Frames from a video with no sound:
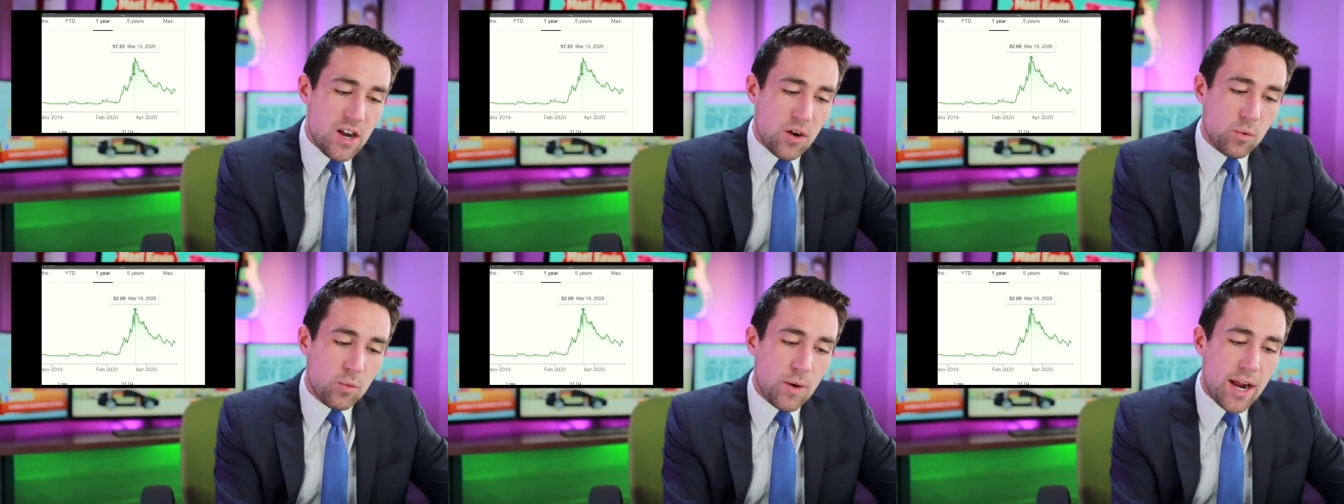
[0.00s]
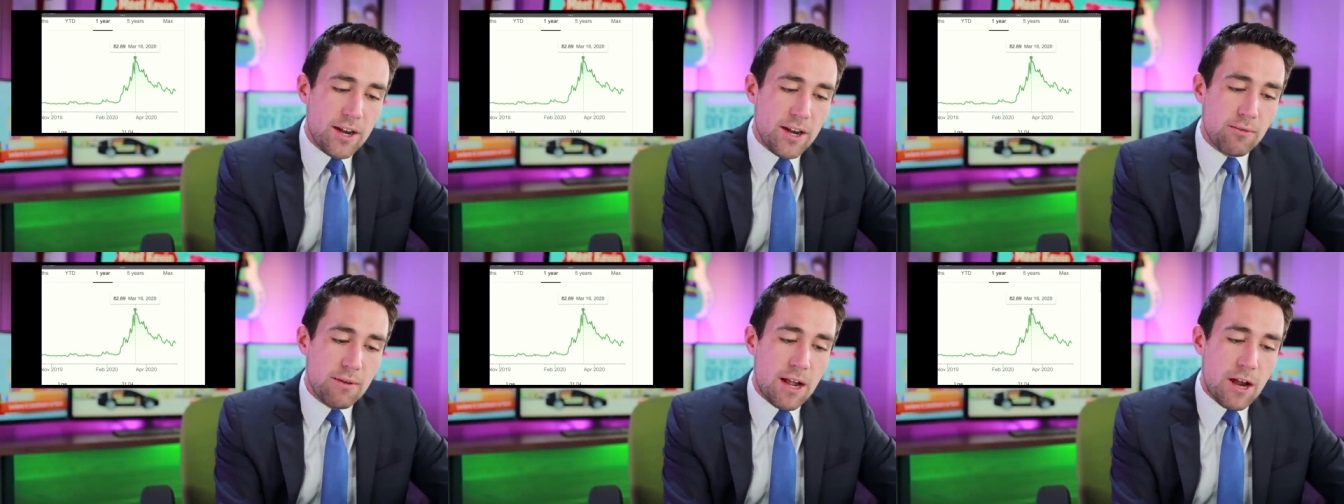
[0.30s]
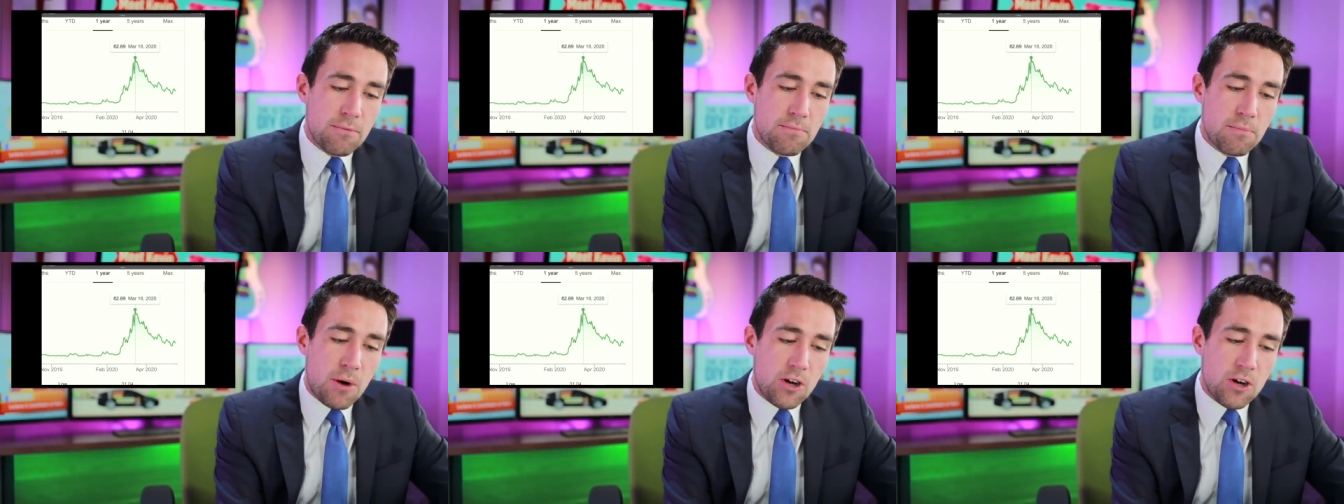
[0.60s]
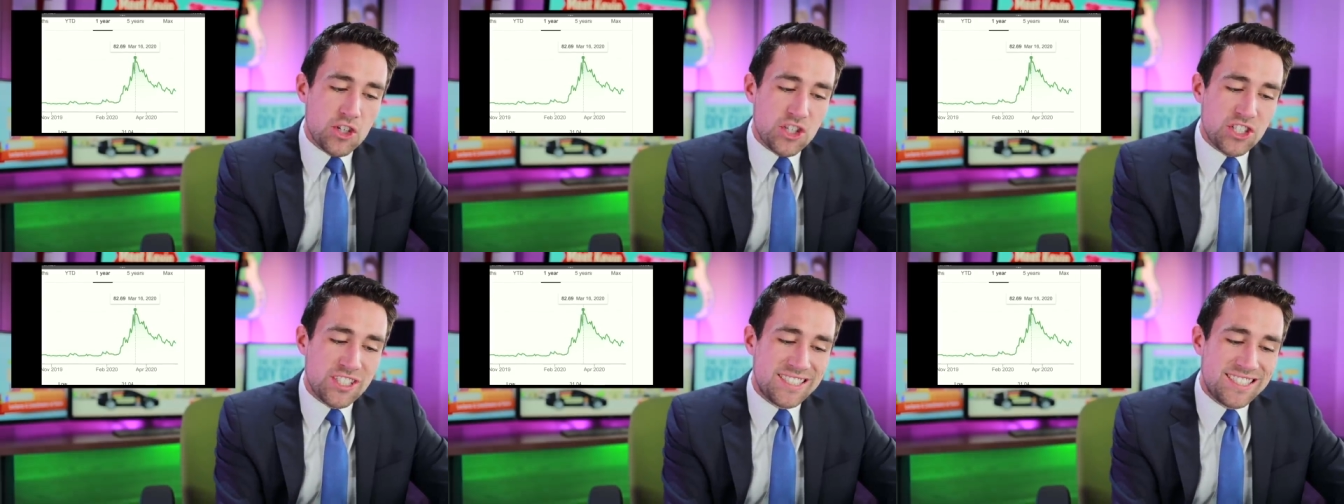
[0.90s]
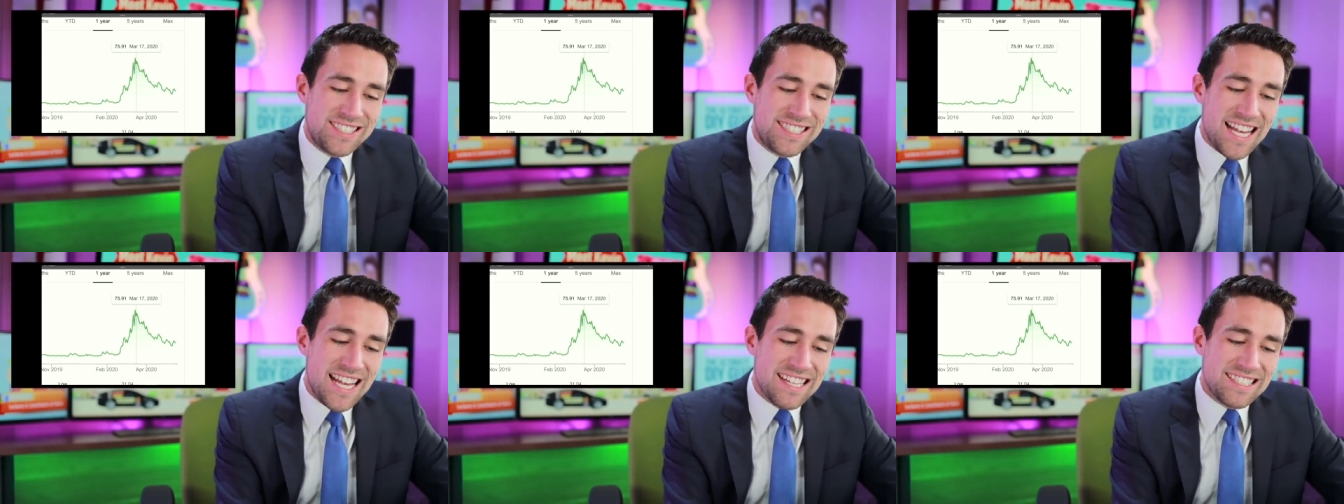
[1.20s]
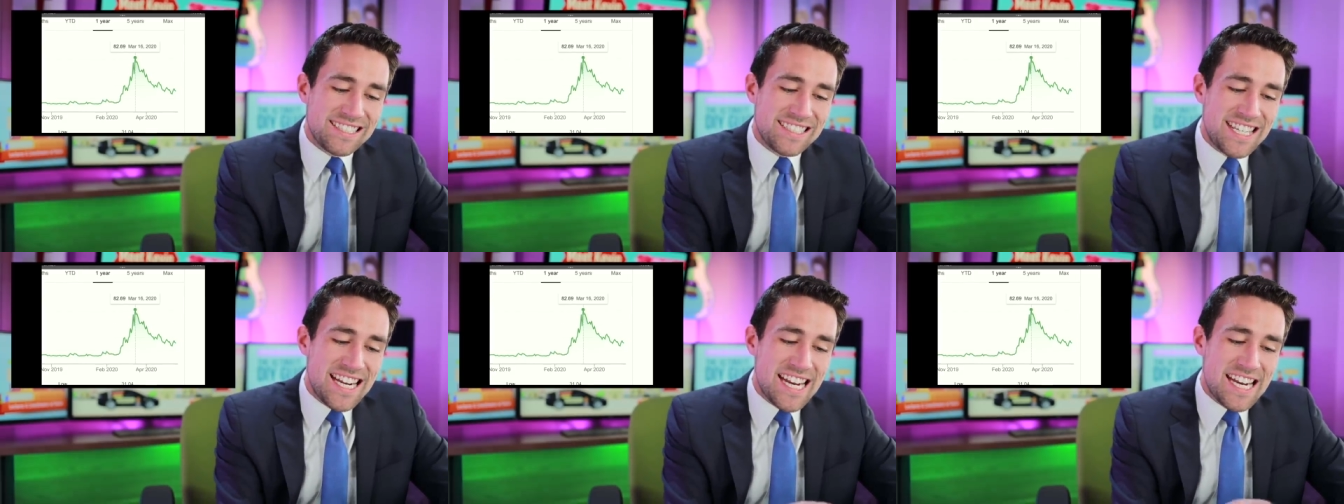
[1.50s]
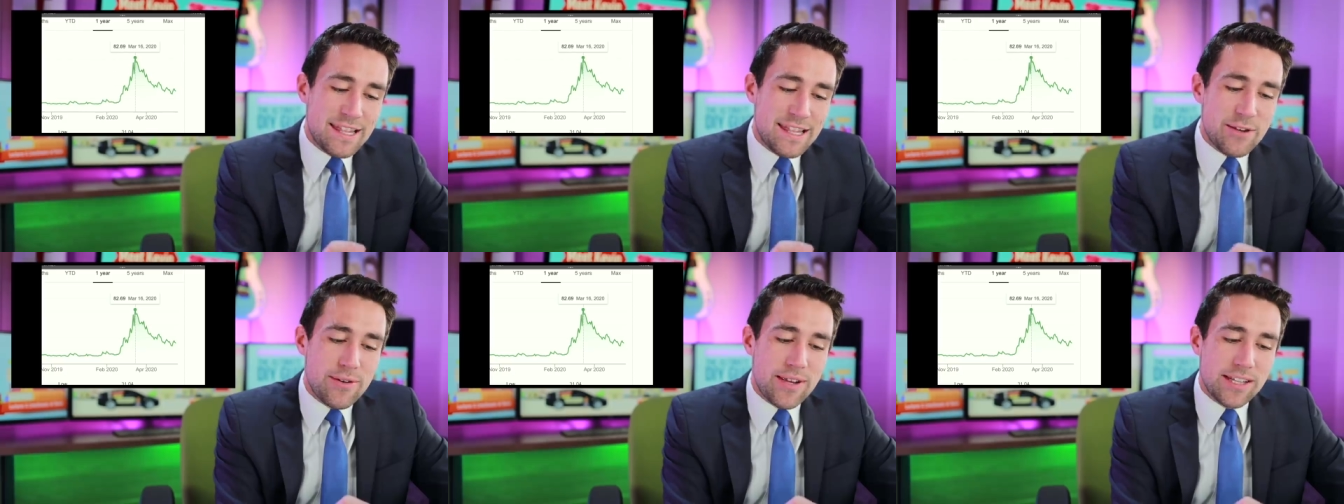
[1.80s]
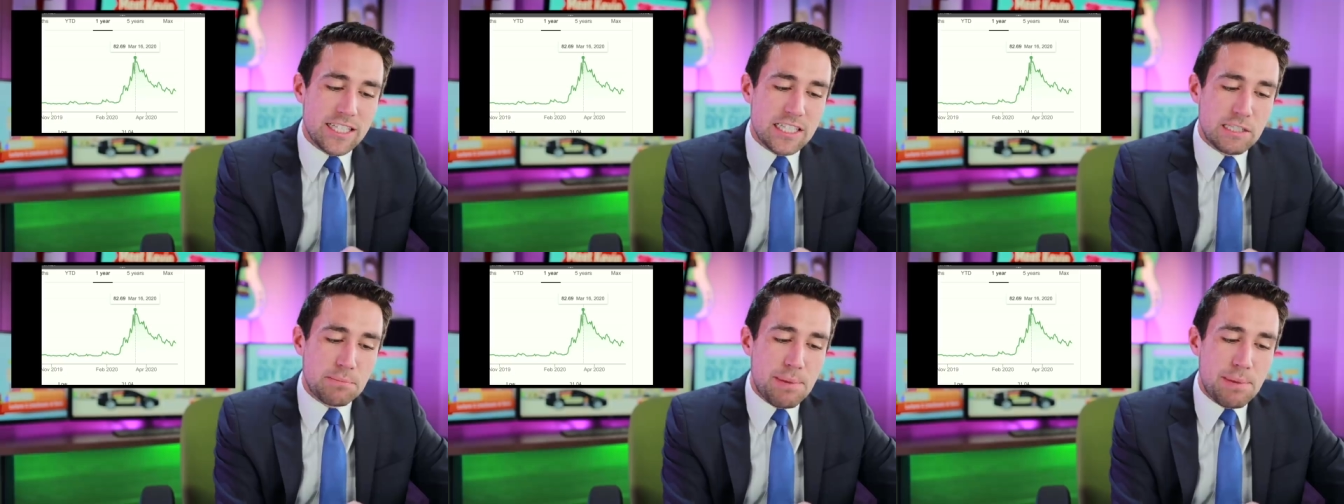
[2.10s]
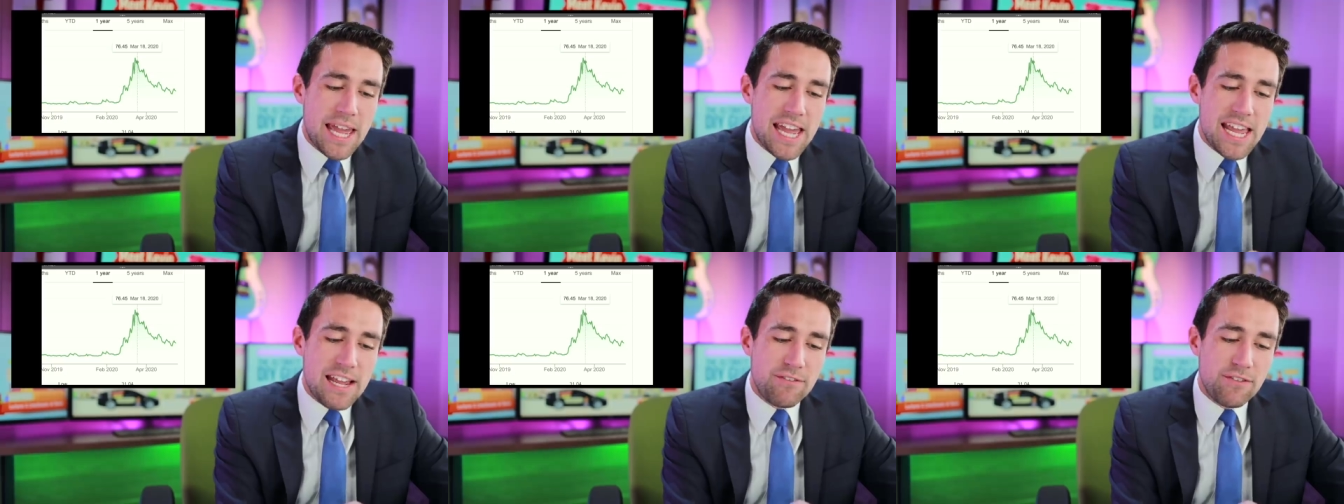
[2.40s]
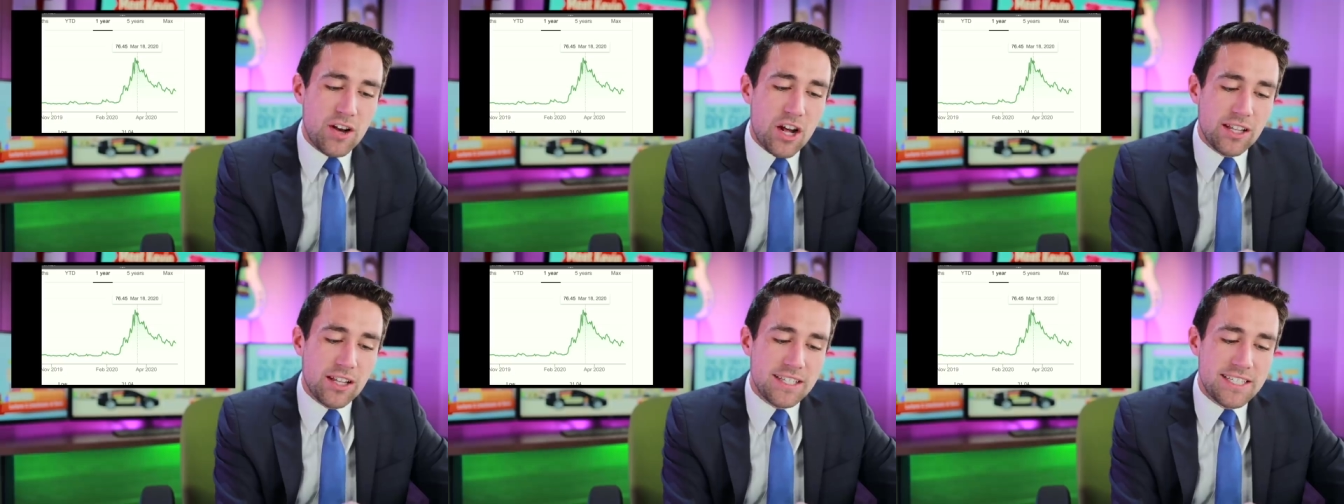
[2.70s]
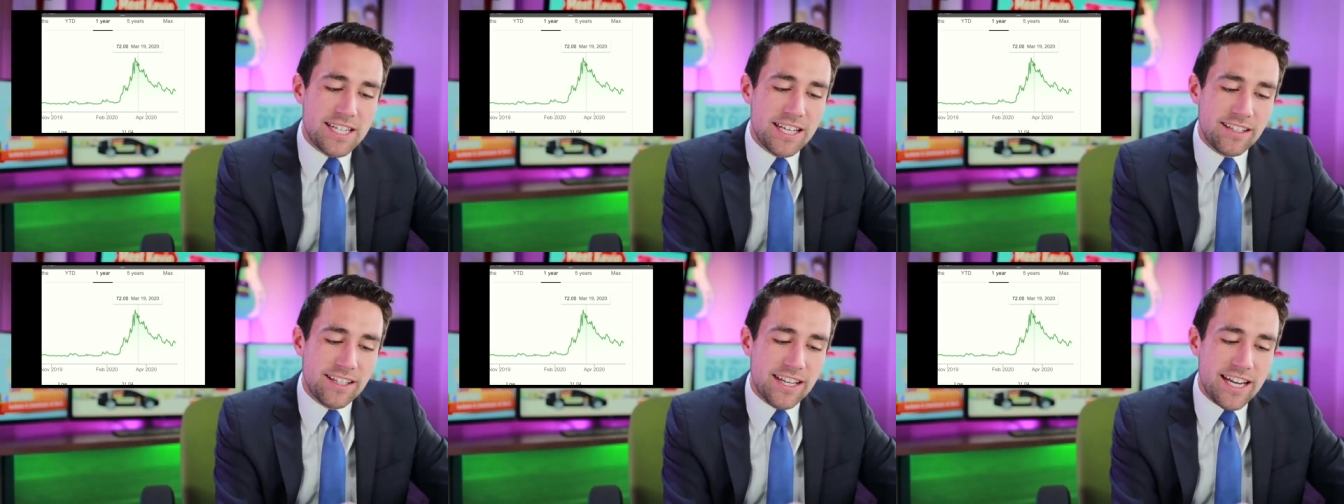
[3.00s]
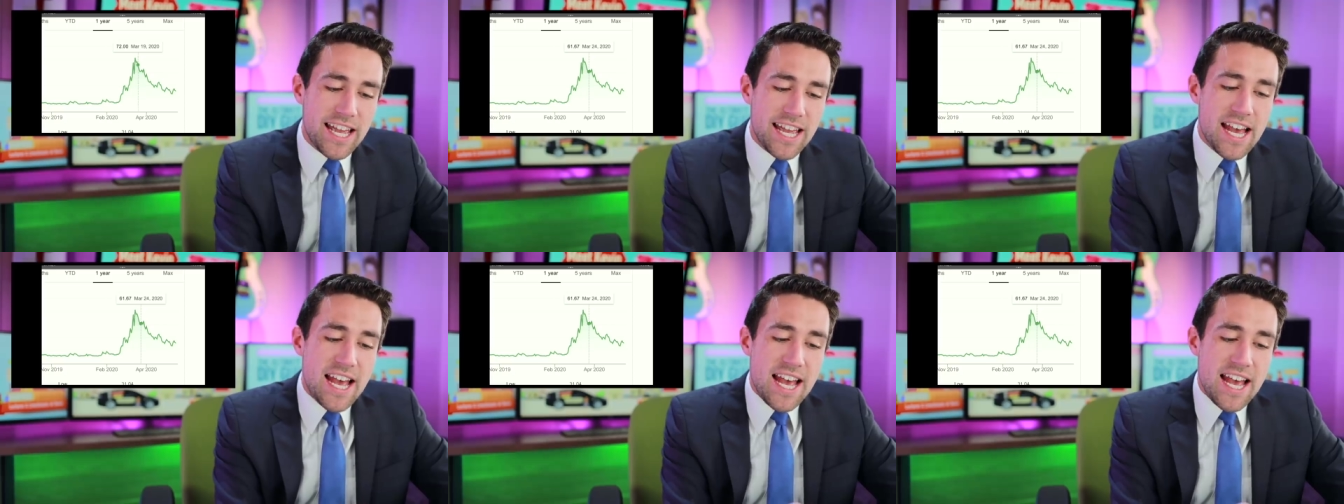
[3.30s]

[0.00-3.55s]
right around March 16th. You get this peak volatility